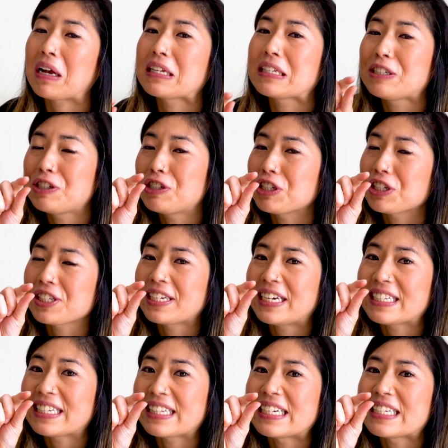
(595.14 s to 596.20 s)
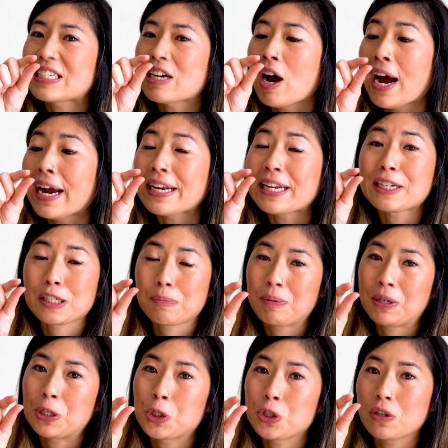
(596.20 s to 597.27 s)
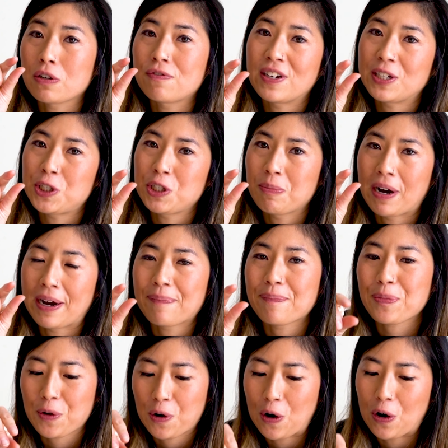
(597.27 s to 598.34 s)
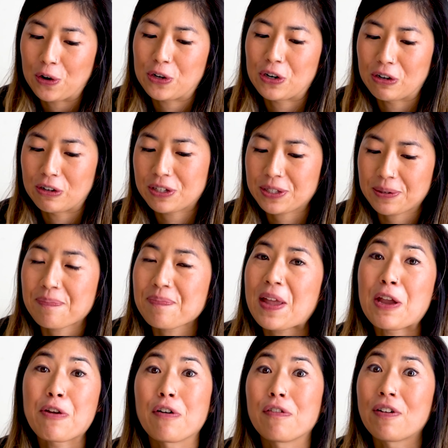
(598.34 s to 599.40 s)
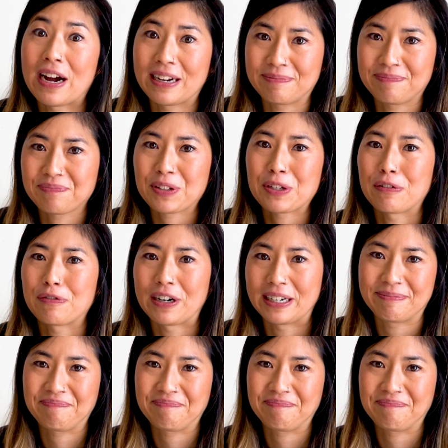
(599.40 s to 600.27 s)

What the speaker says: you just need the tiniest pinch of Vegemite on toast and you're fine. You're fine.